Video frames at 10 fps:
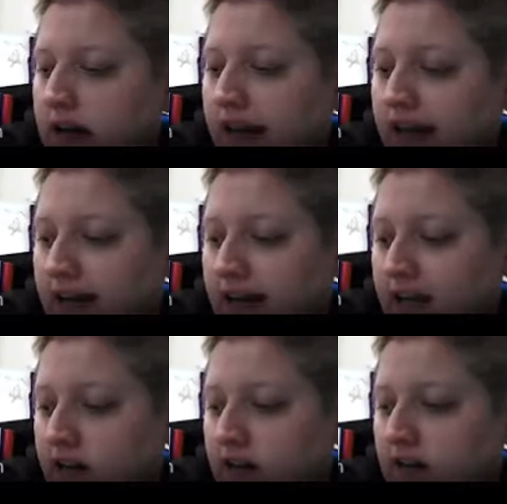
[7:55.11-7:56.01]

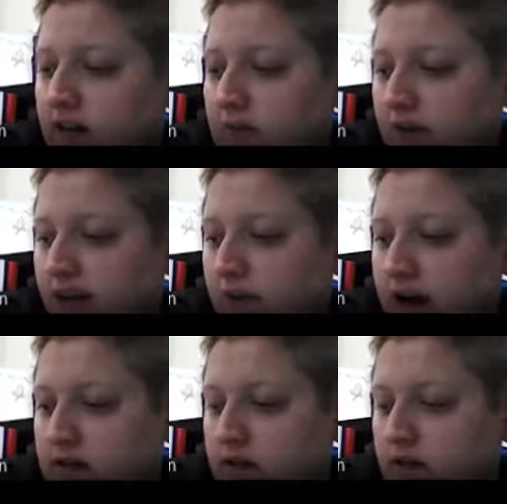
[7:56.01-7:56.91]
and playing
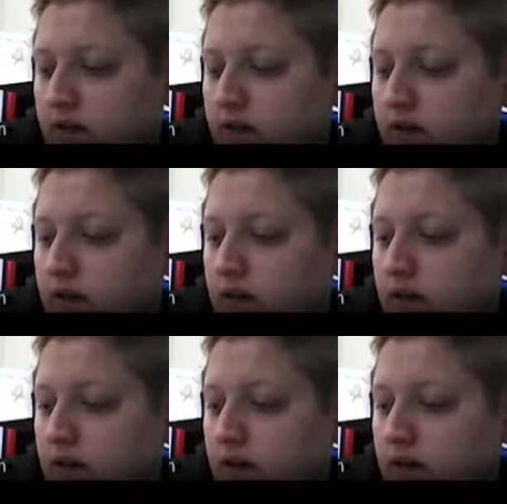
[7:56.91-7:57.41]
basketball.